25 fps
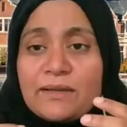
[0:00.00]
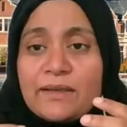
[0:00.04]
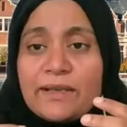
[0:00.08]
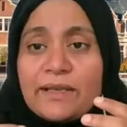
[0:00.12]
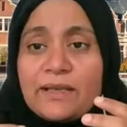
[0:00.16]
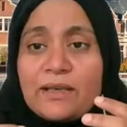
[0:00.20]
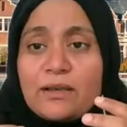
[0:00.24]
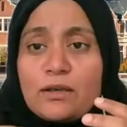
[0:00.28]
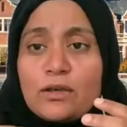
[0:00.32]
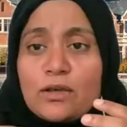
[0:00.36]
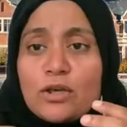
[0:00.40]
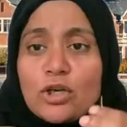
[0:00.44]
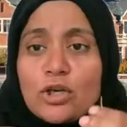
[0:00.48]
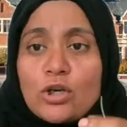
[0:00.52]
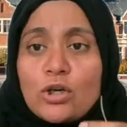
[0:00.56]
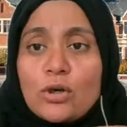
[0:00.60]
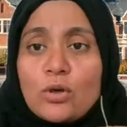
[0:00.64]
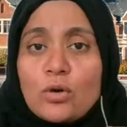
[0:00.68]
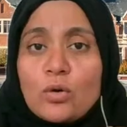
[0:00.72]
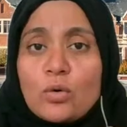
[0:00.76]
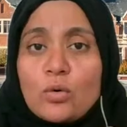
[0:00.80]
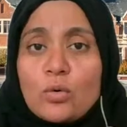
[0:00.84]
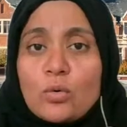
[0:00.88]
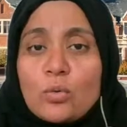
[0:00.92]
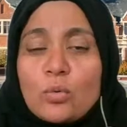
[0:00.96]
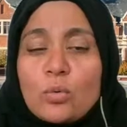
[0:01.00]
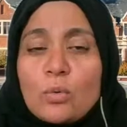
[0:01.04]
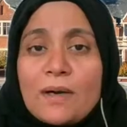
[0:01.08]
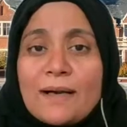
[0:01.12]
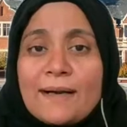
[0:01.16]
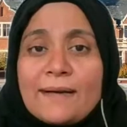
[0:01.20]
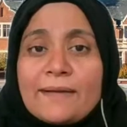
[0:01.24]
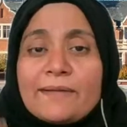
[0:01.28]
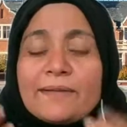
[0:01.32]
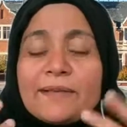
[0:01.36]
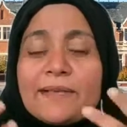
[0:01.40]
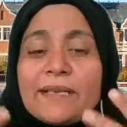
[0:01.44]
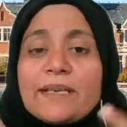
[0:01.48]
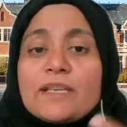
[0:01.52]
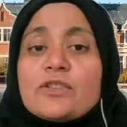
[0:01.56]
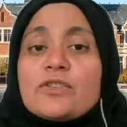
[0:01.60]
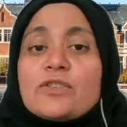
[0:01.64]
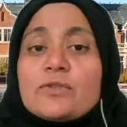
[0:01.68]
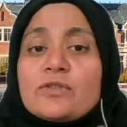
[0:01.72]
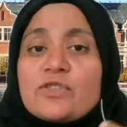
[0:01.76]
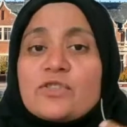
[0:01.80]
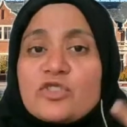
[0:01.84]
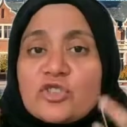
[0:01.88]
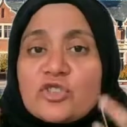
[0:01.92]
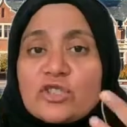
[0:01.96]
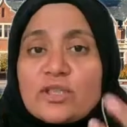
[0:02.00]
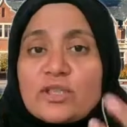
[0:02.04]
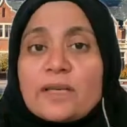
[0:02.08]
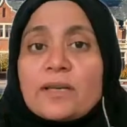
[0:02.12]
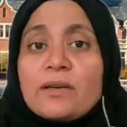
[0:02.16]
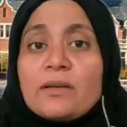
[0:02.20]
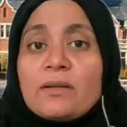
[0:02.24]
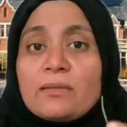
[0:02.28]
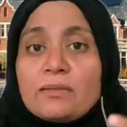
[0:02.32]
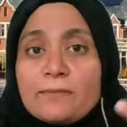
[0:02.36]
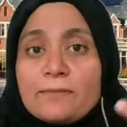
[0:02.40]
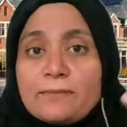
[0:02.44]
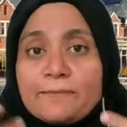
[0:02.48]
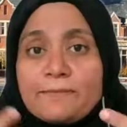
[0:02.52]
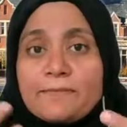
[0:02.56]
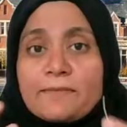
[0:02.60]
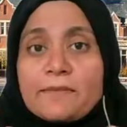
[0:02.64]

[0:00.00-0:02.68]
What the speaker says: there who are there to share.